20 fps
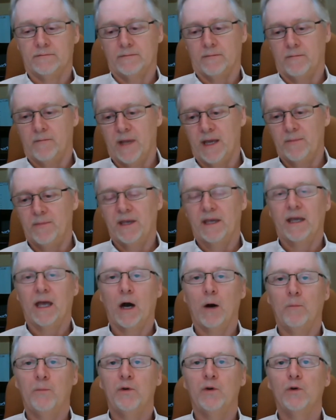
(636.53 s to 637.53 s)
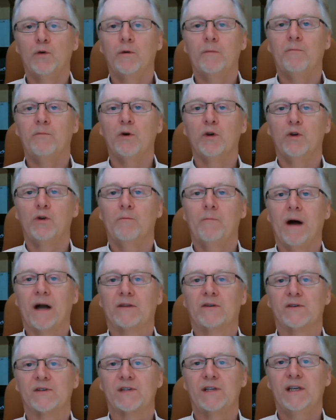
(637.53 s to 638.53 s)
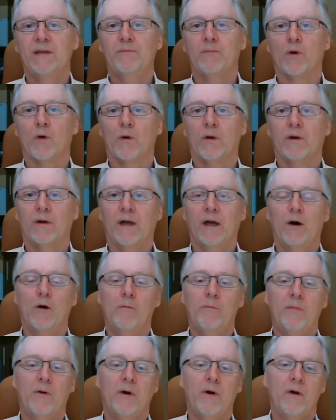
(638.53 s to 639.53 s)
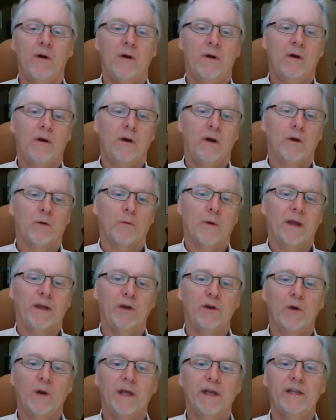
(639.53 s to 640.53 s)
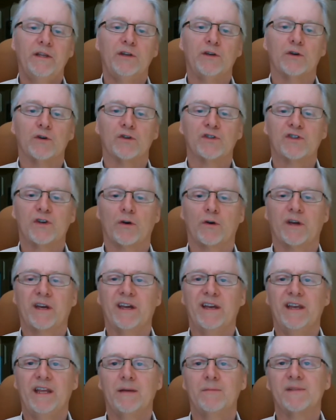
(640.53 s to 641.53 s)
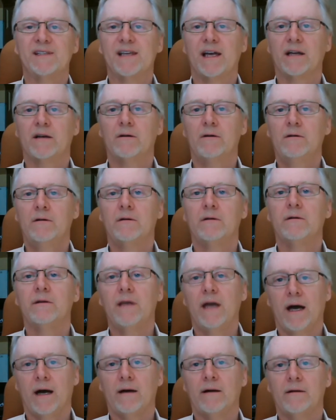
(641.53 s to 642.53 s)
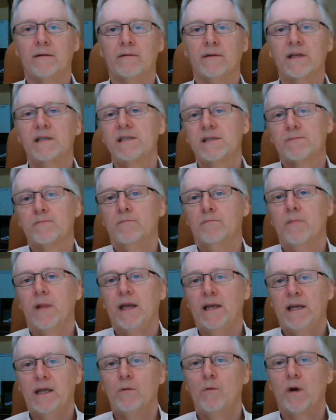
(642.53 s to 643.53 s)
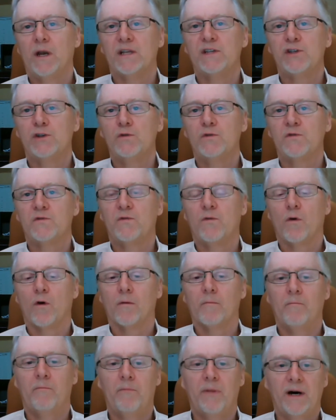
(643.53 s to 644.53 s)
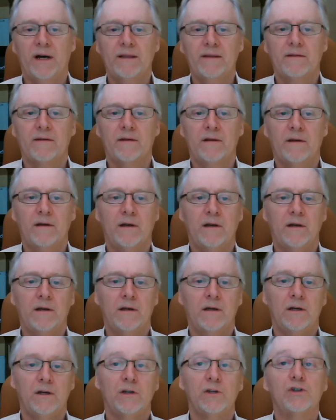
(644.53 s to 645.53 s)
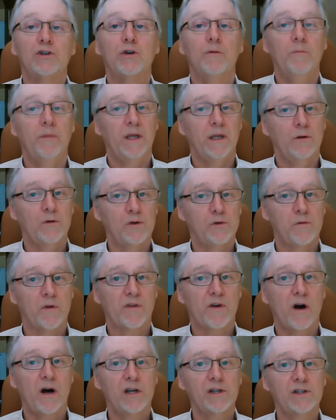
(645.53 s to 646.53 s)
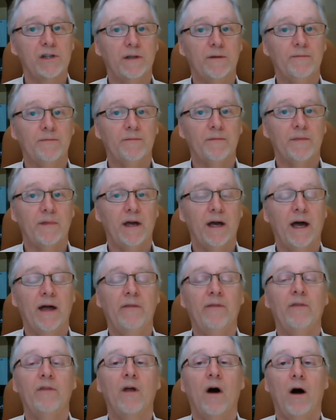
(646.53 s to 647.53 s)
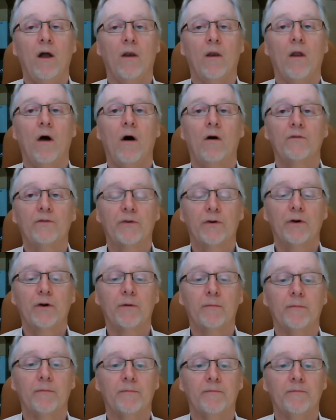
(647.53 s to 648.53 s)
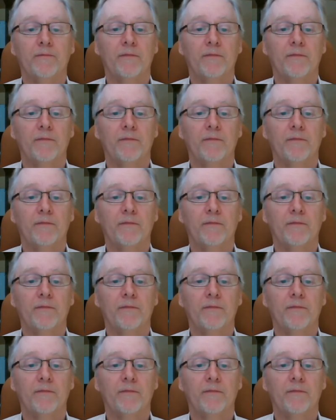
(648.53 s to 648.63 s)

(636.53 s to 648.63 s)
Maybe help you and put you back to sleep, or help regulate your circadian cycle. Yeah, that's mainly what it's used for, but should be used with caution and not long term.